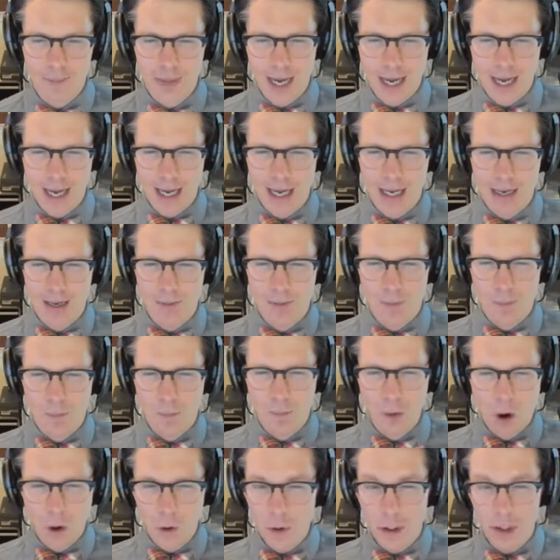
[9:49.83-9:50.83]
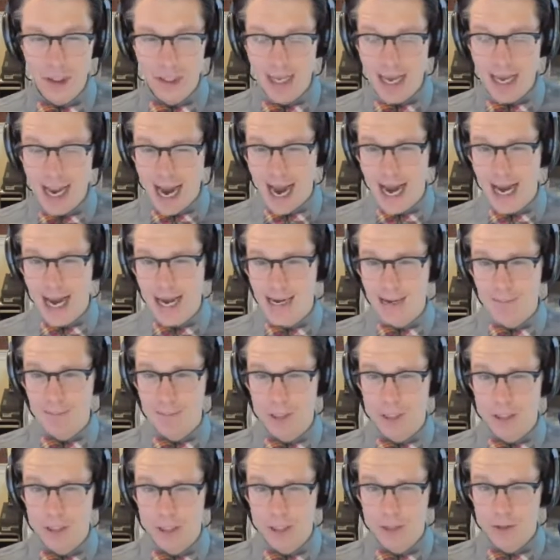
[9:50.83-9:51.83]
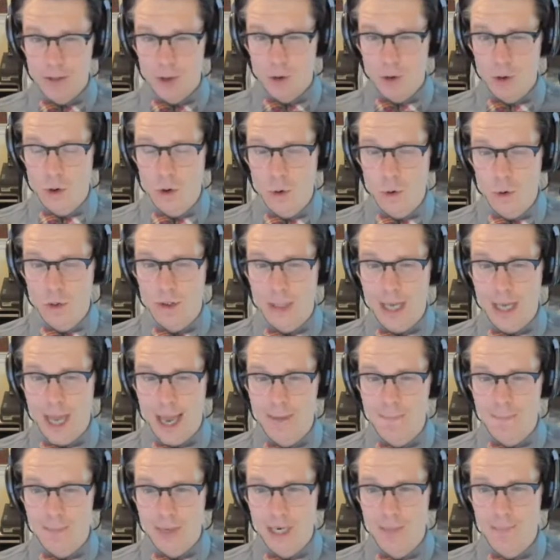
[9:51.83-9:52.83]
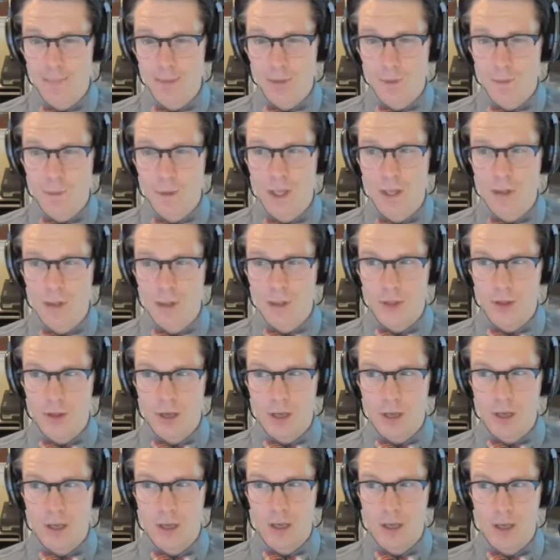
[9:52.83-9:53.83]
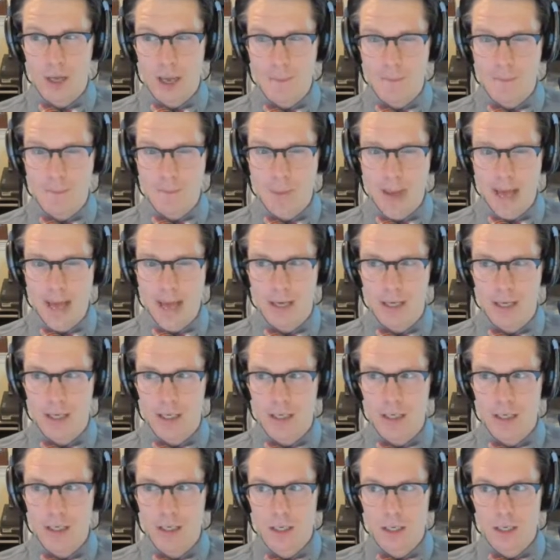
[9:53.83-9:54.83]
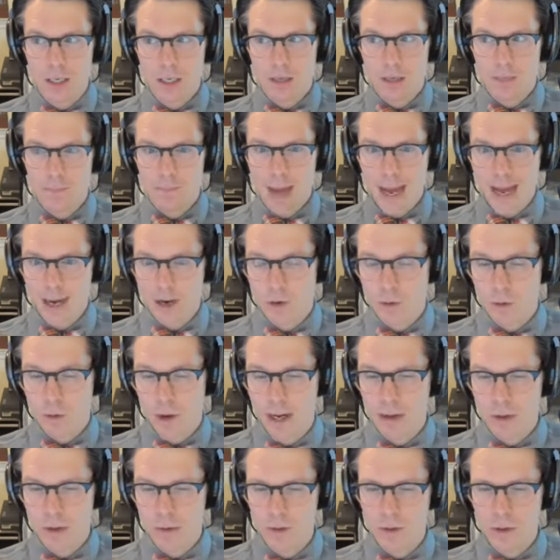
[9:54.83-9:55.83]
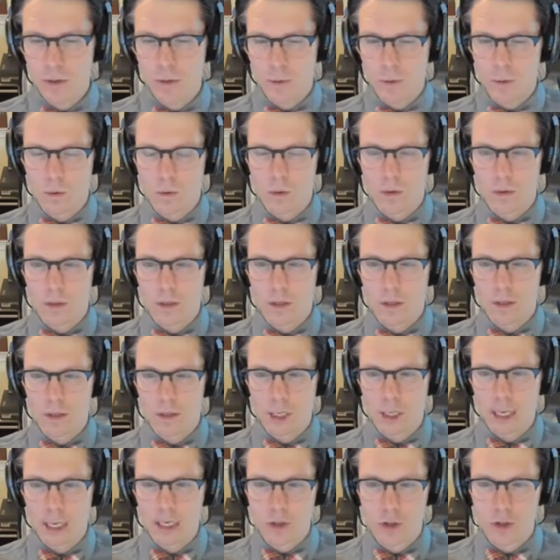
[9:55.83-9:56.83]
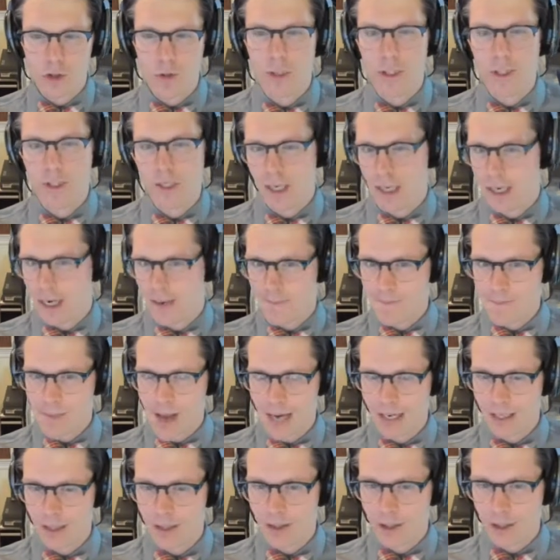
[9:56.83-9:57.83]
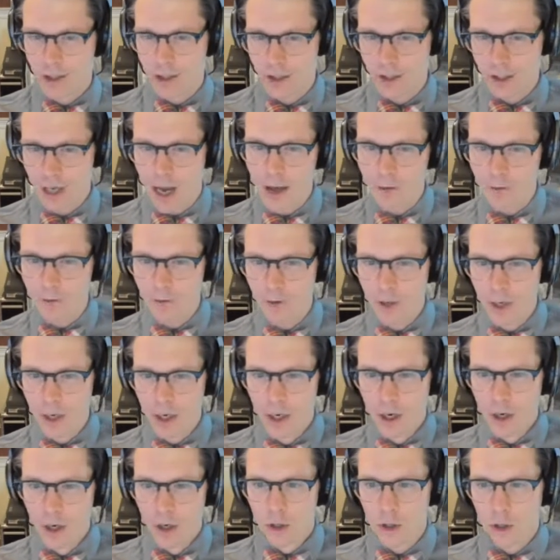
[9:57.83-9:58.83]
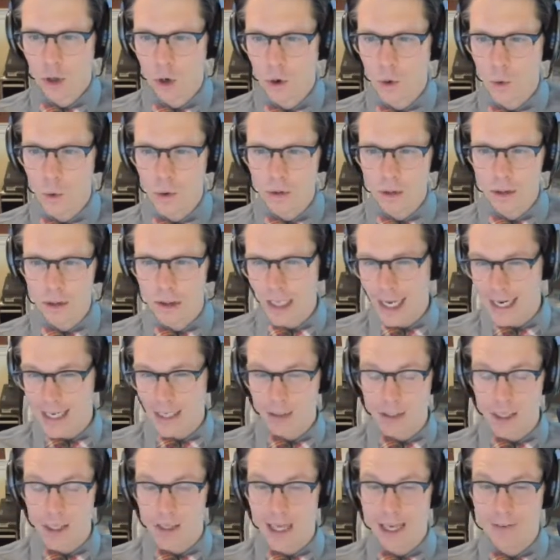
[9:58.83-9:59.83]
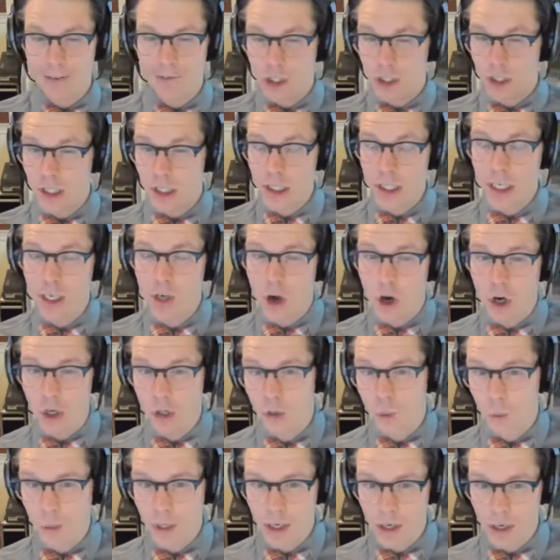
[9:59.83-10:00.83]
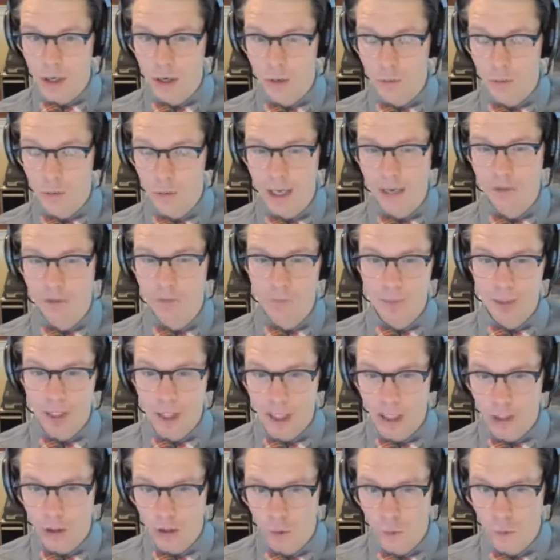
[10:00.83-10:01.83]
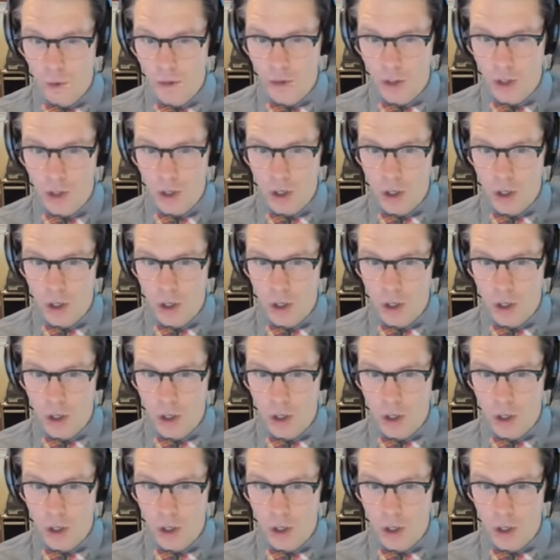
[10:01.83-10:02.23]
I mostly aimed the course at people with embedded background or interest in embedded stuff so likely they've seen Arduino, they've tinkered with an